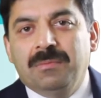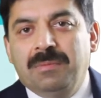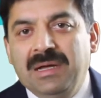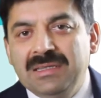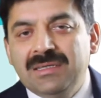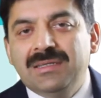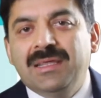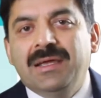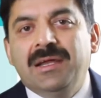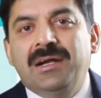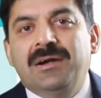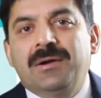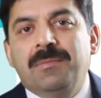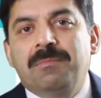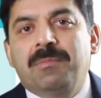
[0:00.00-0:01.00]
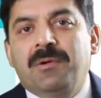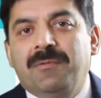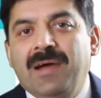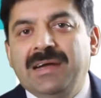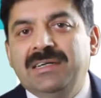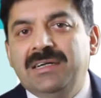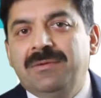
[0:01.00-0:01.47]
Whether they
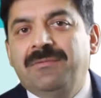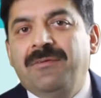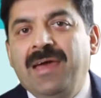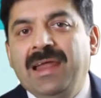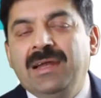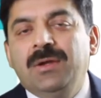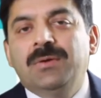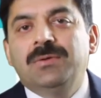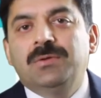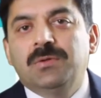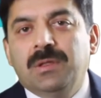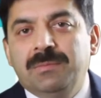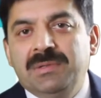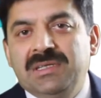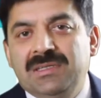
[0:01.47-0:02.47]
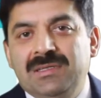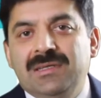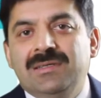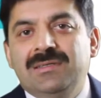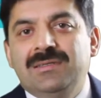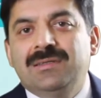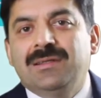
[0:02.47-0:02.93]
provided value to the
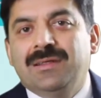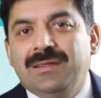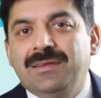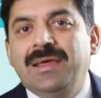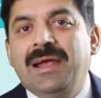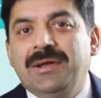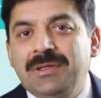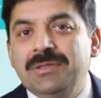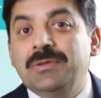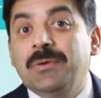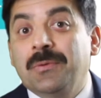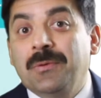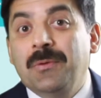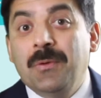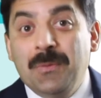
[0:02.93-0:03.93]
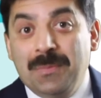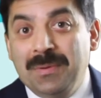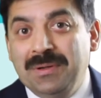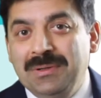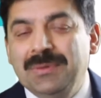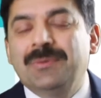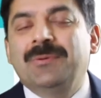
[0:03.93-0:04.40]
business, that is
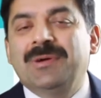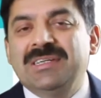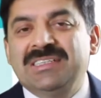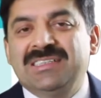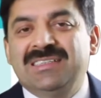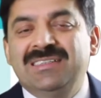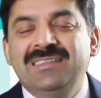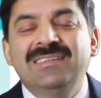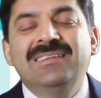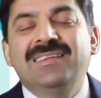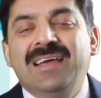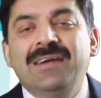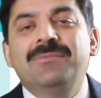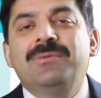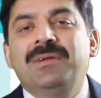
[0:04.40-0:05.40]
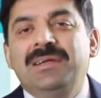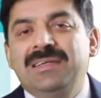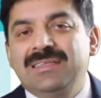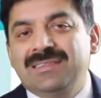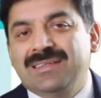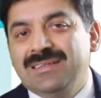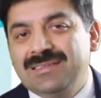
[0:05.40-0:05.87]
open to question. That we'll
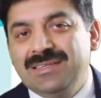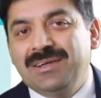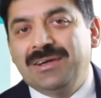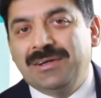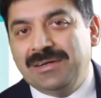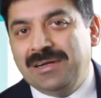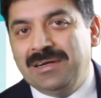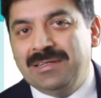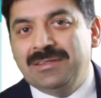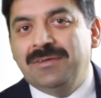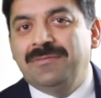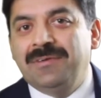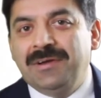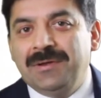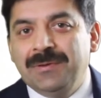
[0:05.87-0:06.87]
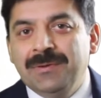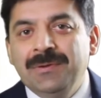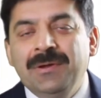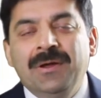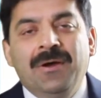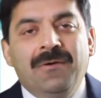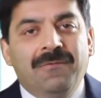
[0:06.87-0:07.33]
discuss in another video.
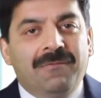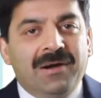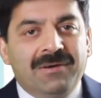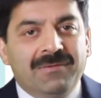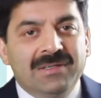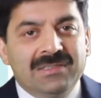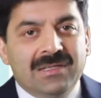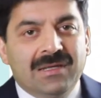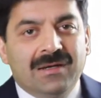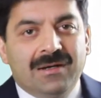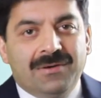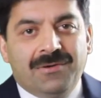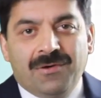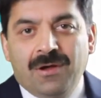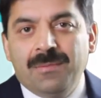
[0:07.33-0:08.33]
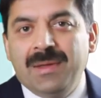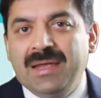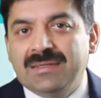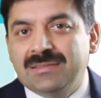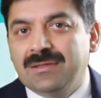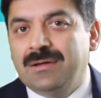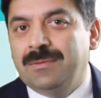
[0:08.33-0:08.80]
What was the
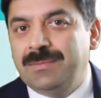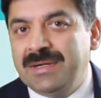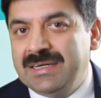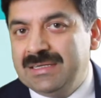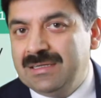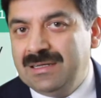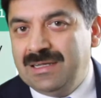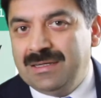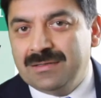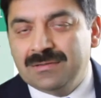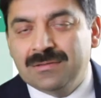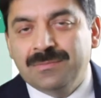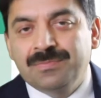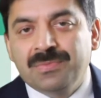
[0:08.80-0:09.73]
drawbacks of data lakes?